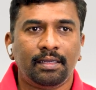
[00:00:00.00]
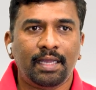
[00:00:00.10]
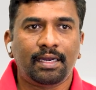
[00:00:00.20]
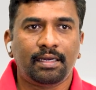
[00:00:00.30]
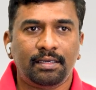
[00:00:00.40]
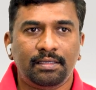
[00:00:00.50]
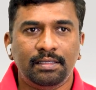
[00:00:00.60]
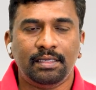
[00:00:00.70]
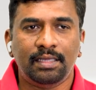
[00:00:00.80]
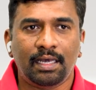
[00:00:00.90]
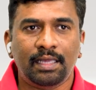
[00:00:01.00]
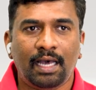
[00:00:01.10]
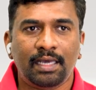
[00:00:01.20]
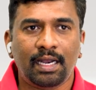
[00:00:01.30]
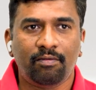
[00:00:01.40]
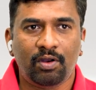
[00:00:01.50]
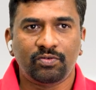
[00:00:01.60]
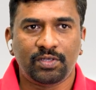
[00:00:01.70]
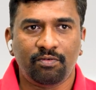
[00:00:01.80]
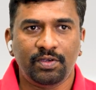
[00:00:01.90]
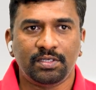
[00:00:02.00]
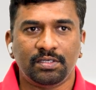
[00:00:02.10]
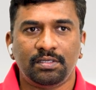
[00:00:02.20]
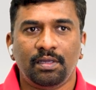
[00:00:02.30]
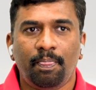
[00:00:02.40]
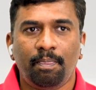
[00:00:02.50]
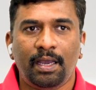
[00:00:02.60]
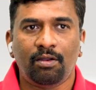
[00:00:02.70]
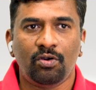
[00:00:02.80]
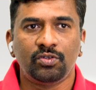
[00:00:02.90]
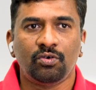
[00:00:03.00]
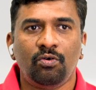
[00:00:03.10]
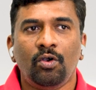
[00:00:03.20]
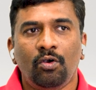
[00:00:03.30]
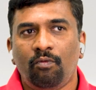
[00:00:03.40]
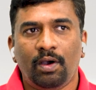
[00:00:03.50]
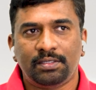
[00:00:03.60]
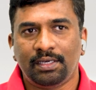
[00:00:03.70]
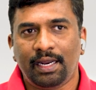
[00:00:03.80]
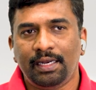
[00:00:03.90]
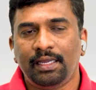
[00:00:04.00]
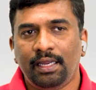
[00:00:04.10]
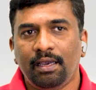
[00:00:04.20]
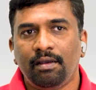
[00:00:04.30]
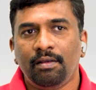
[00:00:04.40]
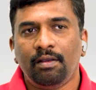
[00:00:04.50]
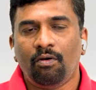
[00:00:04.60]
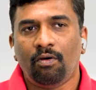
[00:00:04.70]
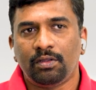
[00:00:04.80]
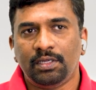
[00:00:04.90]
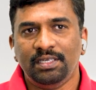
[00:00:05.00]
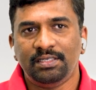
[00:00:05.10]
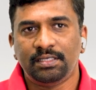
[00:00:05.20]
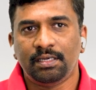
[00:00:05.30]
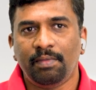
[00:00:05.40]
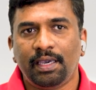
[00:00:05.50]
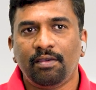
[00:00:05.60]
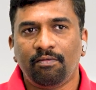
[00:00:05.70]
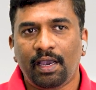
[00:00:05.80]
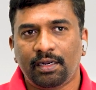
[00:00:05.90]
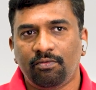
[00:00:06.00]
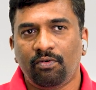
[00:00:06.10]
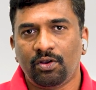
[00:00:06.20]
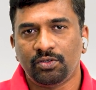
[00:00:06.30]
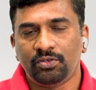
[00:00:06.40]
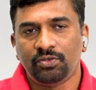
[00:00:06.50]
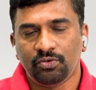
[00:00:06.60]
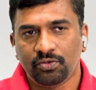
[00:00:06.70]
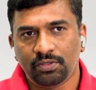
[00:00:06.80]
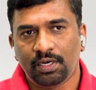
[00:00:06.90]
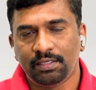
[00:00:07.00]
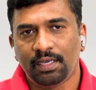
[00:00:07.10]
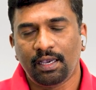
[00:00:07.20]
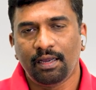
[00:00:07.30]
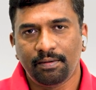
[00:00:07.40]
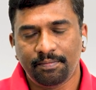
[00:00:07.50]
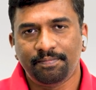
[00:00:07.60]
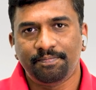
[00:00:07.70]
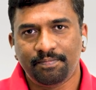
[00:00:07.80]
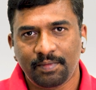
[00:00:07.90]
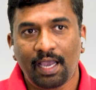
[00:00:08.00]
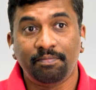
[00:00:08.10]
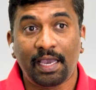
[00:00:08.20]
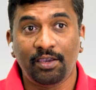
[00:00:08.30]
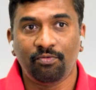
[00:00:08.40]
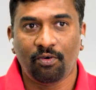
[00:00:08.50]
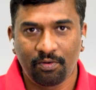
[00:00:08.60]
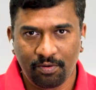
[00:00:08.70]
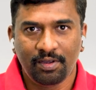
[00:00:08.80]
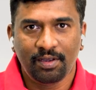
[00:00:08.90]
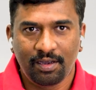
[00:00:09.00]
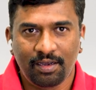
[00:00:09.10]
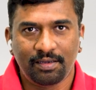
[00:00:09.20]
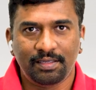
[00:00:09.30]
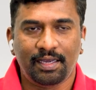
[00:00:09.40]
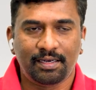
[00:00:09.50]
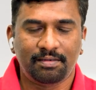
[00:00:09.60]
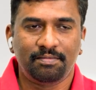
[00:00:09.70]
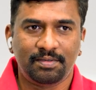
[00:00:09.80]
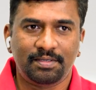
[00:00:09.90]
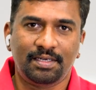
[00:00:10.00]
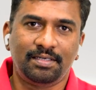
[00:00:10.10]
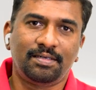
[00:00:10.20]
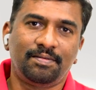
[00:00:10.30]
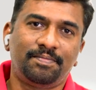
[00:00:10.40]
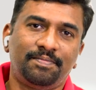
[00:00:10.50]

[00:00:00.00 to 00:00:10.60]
that the other level of services, that also was the criteria or the decision making factor for us to choose Recycle. And thank you for that decision.